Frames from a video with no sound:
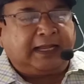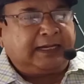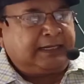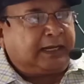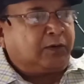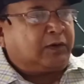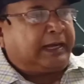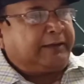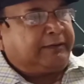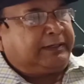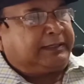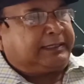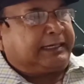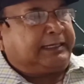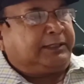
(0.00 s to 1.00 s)
Now I
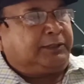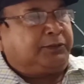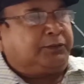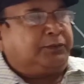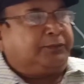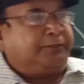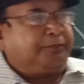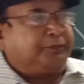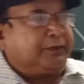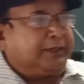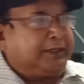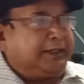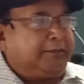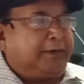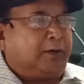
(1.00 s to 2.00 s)
will tell you
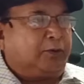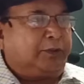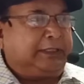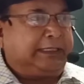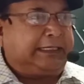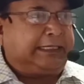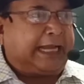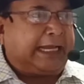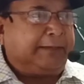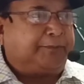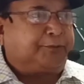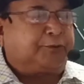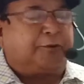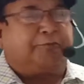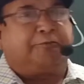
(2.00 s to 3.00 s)
about the
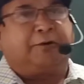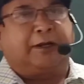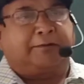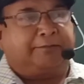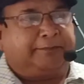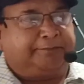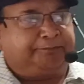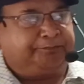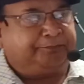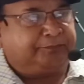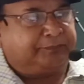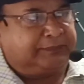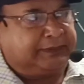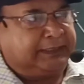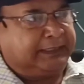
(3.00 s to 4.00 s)
types of verb.
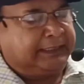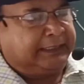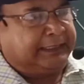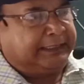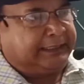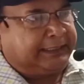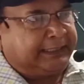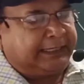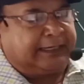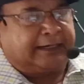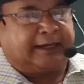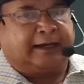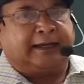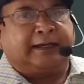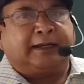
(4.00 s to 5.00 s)
There
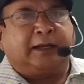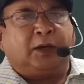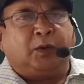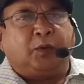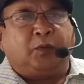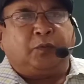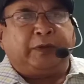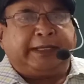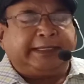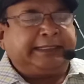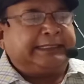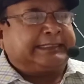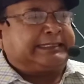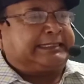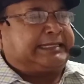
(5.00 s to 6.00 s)
are
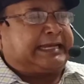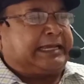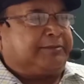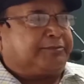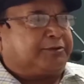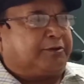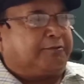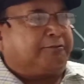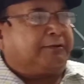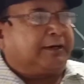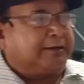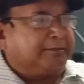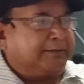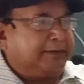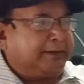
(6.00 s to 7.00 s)
various types of
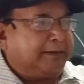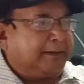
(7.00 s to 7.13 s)
verb.